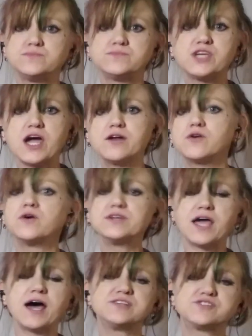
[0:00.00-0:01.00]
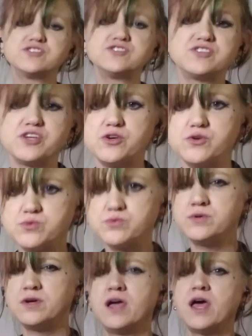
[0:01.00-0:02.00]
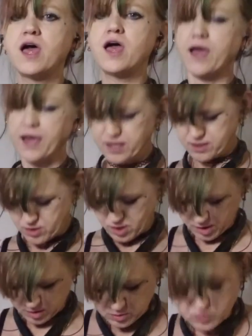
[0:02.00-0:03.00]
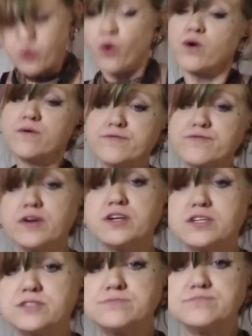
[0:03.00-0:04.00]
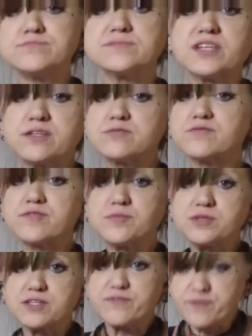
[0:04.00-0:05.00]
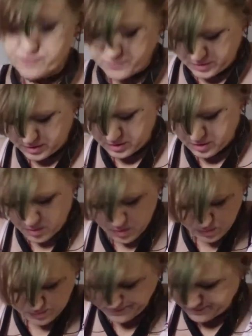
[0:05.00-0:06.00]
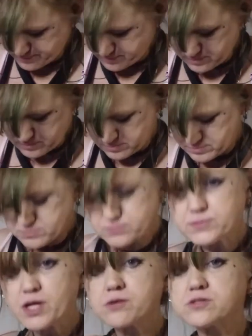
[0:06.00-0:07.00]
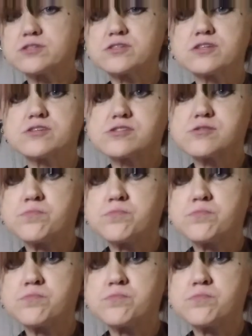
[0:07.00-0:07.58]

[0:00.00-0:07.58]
I just did. And, girlfriend, this is from a different video. This is the